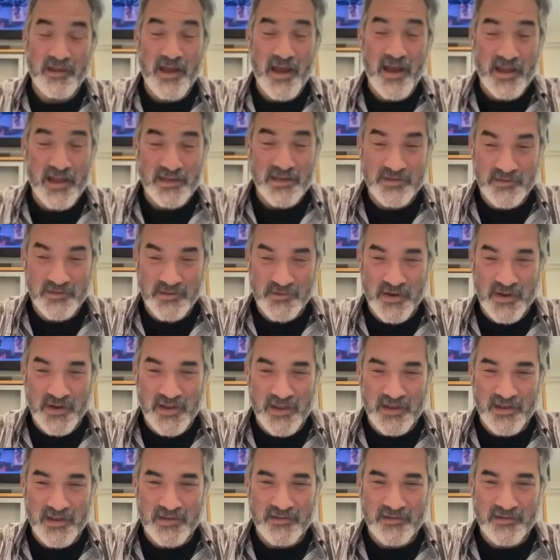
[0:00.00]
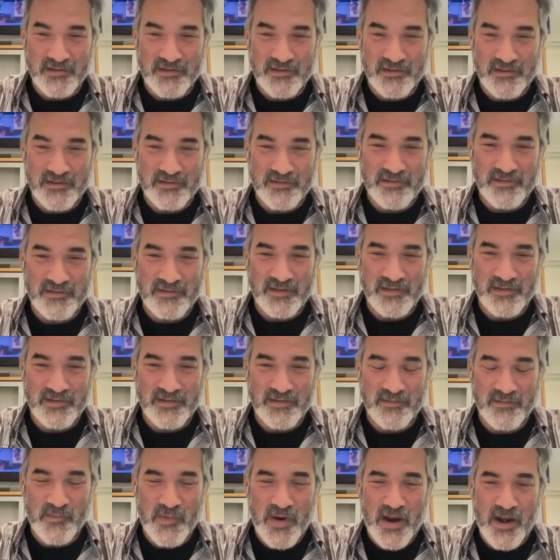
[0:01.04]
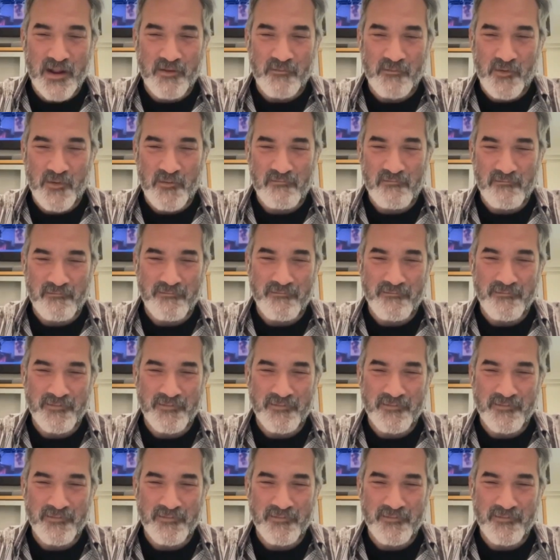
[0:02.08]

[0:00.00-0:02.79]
guys like drinking in the waiting room?